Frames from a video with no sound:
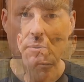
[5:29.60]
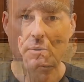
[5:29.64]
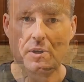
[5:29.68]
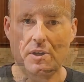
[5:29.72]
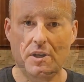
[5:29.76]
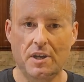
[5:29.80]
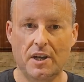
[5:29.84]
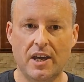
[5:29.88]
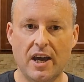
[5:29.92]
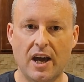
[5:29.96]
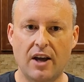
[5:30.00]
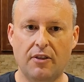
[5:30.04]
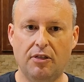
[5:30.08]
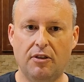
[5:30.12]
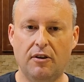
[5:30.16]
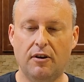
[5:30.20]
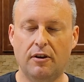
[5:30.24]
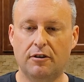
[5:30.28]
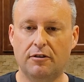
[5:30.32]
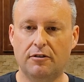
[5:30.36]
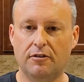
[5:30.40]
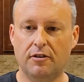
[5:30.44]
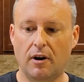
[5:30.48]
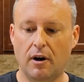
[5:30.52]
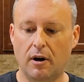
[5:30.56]
But you get
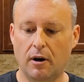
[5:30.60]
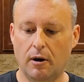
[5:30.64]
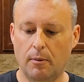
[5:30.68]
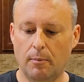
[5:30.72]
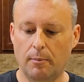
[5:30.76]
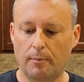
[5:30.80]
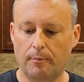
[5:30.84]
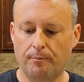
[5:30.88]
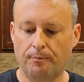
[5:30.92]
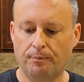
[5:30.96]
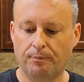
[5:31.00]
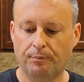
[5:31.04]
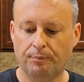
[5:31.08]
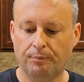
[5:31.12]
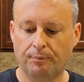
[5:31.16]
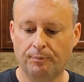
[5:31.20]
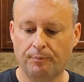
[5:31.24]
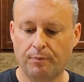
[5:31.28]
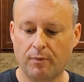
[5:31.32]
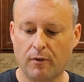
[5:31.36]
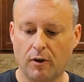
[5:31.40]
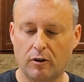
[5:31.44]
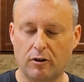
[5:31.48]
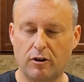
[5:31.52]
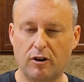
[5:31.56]
this, um,
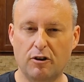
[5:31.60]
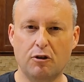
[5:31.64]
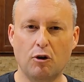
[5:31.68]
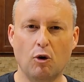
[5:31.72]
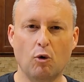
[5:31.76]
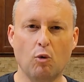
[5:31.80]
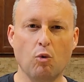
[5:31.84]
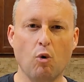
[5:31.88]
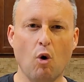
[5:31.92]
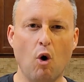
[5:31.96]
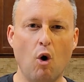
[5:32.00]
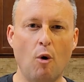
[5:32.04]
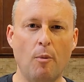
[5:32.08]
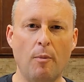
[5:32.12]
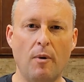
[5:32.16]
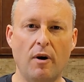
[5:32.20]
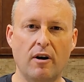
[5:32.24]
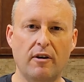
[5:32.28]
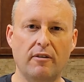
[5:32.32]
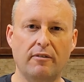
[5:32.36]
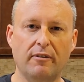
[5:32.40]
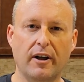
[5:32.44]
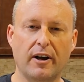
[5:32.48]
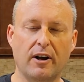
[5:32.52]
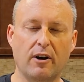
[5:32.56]
this
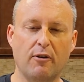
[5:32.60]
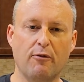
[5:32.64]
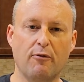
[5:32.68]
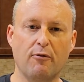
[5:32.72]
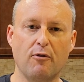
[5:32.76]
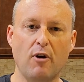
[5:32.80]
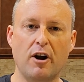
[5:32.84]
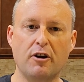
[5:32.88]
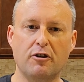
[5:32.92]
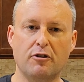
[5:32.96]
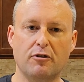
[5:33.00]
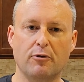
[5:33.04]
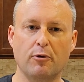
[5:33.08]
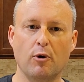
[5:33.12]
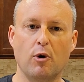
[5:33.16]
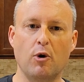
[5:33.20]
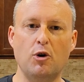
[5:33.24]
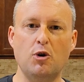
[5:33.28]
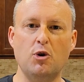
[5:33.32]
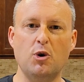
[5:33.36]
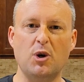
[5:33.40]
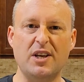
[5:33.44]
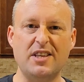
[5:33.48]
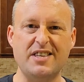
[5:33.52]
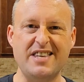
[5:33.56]
aroma of like a fresh
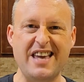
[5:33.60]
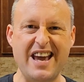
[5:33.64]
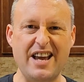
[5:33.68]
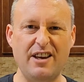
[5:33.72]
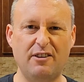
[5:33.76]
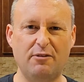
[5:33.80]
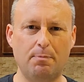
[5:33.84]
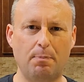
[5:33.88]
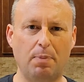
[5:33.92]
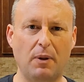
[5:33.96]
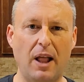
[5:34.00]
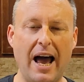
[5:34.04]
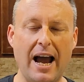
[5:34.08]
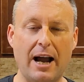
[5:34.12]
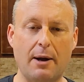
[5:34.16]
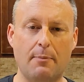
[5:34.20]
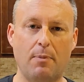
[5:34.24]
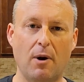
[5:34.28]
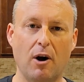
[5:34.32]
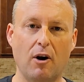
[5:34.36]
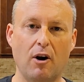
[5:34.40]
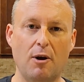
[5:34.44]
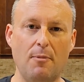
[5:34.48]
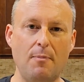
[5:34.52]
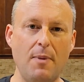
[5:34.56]
fruit, and you can taste
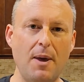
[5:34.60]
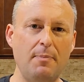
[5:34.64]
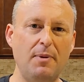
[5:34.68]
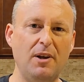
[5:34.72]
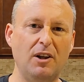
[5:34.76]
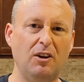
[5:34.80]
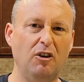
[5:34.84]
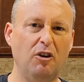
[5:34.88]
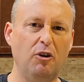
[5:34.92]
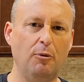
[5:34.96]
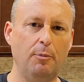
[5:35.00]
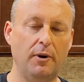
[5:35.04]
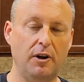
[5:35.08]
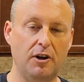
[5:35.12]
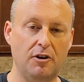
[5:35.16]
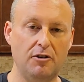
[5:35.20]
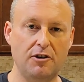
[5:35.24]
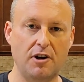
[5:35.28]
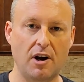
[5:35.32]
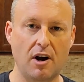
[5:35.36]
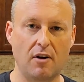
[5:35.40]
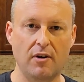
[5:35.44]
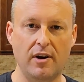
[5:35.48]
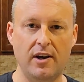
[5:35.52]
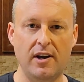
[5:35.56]
blackberry, maybe a little bit of
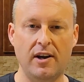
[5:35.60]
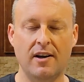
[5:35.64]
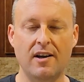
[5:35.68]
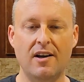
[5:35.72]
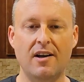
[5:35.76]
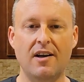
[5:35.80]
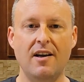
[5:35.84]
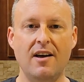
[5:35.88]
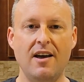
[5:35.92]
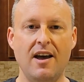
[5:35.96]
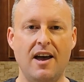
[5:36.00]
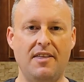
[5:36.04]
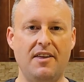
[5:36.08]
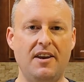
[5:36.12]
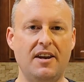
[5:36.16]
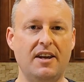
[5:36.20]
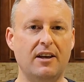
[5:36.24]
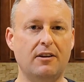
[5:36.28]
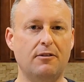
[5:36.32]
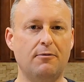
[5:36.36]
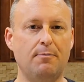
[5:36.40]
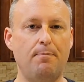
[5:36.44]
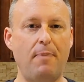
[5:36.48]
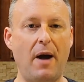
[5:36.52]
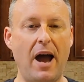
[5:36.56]
cherry, and then it
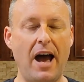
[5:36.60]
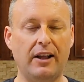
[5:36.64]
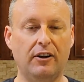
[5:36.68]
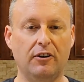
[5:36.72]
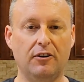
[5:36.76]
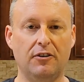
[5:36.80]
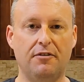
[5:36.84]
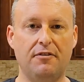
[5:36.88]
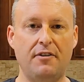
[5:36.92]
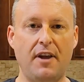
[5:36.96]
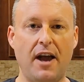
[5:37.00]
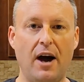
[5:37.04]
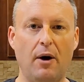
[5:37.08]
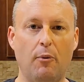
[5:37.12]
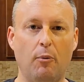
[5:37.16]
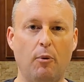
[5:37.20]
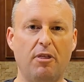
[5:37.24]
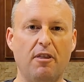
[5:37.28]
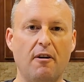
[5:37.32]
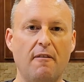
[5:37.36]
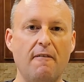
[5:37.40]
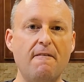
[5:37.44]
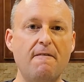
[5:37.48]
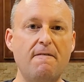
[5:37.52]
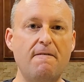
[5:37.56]
gets balanced out
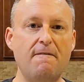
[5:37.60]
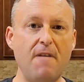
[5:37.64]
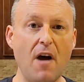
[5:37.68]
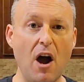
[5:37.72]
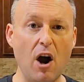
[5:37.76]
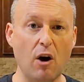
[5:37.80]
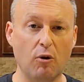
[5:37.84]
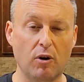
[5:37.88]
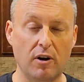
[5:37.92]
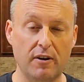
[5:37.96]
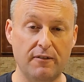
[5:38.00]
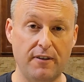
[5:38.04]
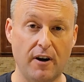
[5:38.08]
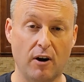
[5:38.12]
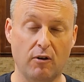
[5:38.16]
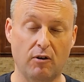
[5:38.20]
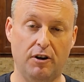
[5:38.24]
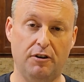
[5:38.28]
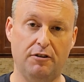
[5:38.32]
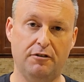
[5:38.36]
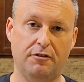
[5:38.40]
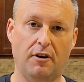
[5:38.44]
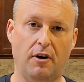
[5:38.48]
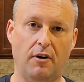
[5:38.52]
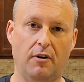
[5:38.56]
with a very,
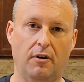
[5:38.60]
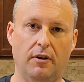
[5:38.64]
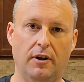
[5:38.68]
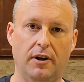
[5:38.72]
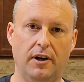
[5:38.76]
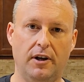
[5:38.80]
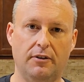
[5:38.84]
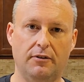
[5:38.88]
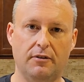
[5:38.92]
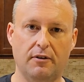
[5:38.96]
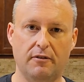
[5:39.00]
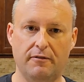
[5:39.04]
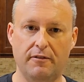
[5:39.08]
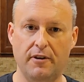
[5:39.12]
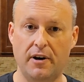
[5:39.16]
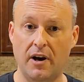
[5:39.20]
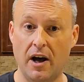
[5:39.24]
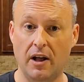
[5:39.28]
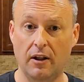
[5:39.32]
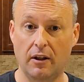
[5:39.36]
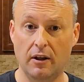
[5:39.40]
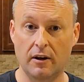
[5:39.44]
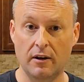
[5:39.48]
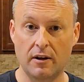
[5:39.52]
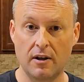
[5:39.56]
very subtle hint of
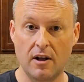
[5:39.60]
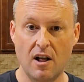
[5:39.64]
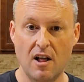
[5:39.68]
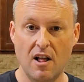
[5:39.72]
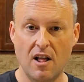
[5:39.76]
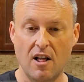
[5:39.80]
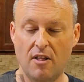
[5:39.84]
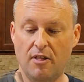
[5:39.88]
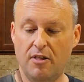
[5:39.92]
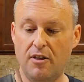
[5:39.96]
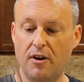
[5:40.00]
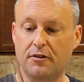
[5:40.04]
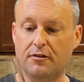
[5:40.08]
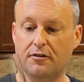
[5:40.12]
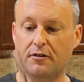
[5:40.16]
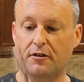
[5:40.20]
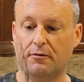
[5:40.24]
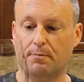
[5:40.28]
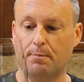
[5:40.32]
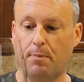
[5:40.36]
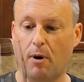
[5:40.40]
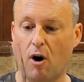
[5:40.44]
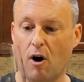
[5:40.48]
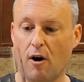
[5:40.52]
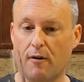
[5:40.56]
vanilla. This
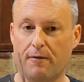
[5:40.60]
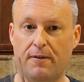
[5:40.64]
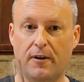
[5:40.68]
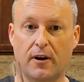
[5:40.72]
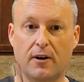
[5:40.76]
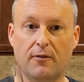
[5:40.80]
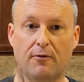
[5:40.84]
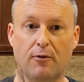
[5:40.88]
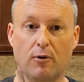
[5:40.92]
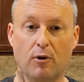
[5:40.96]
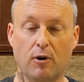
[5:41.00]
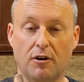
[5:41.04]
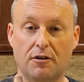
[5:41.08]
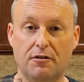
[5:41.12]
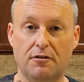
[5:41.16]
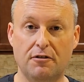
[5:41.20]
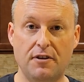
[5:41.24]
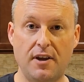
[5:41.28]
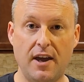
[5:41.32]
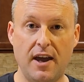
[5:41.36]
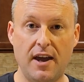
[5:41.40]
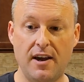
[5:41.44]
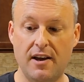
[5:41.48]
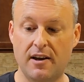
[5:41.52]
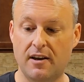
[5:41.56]
is perfect for a
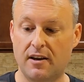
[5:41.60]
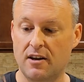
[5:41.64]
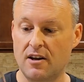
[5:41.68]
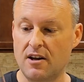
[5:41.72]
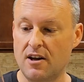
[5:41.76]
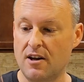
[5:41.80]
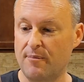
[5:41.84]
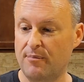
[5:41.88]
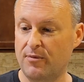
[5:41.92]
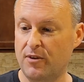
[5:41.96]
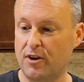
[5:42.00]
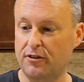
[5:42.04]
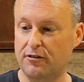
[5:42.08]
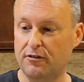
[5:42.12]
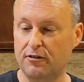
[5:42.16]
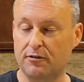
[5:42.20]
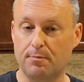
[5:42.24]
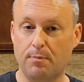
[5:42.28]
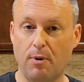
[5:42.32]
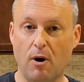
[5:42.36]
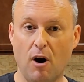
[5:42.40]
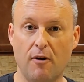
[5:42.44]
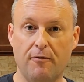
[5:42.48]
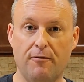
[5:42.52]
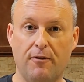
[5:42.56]
steak. This is
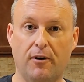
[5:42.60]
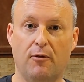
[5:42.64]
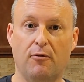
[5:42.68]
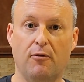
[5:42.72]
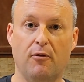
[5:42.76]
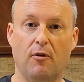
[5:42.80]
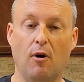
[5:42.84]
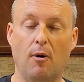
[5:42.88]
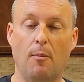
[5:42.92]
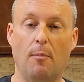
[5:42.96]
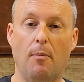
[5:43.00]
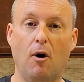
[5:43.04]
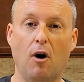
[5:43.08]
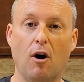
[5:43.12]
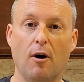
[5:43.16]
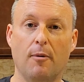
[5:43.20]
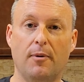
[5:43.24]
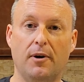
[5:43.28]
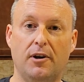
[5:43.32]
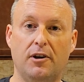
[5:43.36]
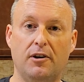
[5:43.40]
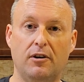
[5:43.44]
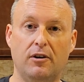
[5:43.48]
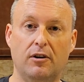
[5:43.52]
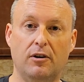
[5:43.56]
perfect for a
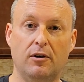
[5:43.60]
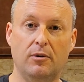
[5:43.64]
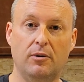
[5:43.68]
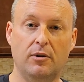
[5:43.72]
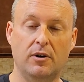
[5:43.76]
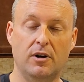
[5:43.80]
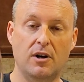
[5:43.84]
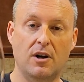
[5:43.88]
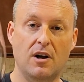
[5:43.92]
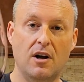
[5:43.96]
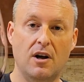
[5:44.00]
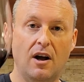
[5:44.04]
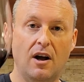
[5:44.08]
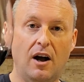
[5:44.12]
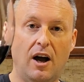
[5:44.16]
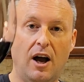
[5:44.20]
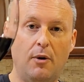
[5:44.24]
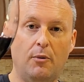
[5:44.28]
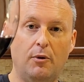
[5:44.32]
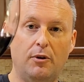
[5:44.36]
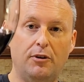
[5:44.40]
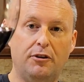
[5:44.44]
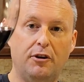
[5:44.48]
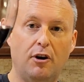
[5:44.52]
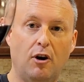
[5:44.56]
barbecue.
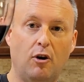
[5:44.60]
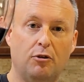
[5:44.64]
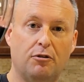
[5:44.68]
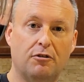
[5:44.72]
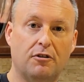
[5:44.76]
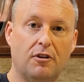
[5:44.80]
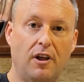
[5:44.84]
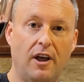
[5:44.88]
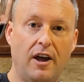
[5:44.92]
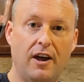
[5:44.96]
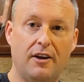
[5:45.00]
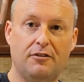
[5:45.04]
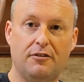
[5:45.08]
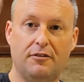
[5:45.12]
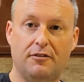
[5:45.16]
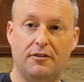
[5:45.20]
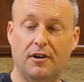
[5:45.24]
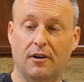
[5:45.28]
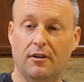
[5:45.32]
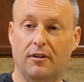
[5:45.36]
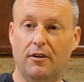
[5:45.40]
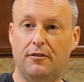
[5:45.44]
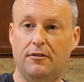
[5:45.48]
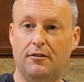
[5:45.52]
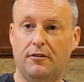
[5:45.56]
I would toast glasses
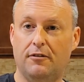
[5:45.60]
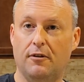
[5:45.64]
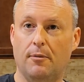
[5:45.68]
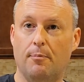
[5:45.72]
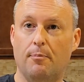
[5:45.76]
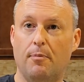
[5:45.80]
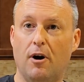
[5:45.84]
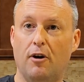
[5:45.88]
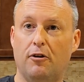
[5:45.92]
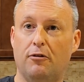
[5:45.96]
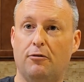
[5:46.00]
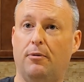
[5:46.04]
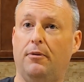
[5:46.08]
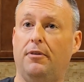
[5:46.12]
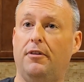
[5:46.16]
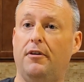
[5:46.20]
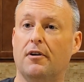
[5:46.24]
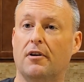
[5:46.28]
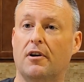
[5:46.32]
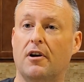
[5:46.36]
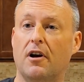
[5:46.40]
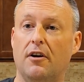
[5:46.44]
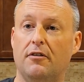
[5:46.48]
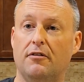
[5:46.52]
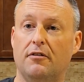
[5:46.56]
here. This is a Buzz with
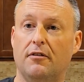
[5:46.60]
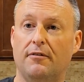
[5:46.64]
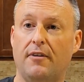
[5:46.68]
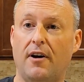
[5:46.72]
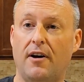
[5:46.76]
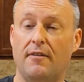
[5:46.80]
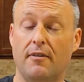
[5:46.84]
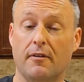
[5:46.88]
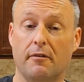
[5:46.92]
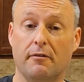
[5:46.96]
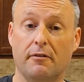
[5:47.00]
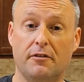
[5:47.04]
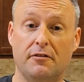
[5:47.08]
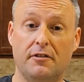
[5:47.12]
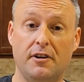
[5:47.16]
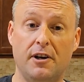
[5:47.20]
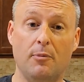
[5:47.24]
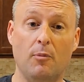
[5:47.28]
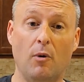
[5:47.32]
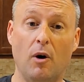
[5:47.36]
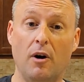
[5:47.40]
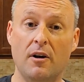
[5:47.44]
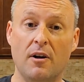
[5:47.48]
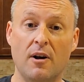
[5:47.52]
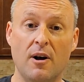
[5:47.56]
Your Cuz if I've ever
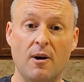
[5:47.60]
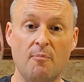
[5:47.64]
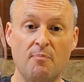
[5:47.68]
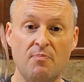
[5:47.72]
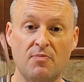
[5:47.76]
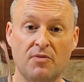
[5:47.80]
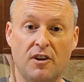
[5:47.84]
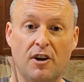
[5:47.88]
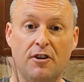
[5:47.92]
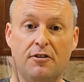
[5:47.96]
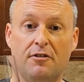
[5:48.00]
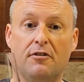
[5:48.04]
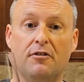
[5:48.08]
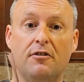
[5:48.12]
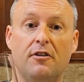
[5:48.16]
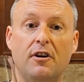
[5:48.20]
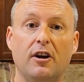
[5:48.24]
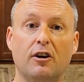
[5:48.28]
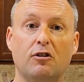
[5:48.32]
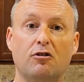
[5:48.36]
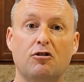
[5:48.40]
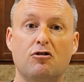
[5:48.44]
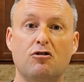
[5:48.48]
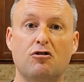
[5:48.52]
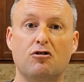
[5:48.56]
seen one. This is
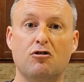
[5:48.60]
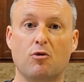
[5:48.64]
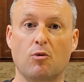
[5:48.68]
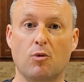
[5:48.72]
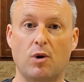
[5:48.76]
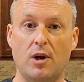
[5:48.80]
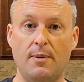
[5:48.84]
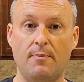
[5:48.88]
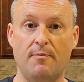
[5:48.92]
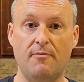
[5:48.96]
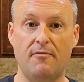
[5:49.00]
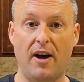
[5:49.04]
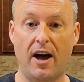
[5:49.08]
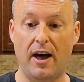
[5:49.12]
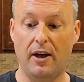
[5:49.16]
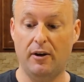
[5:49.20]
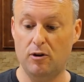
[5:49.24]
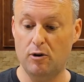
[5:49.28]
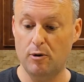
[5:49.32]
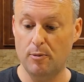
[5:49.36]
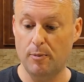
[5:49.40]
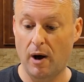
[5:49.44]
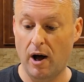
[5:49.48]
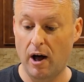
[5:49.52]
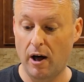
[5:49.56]
an extreme
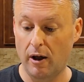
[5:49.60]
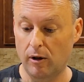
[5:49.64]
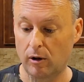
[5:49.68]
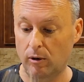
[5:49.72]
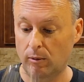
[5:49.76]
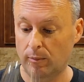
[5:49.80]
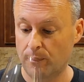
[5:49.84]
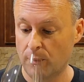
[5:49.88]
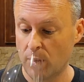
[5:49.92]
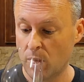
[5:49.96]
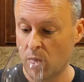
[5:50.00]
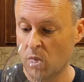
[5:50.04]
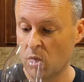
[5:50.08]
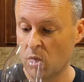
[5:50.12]
value bottle.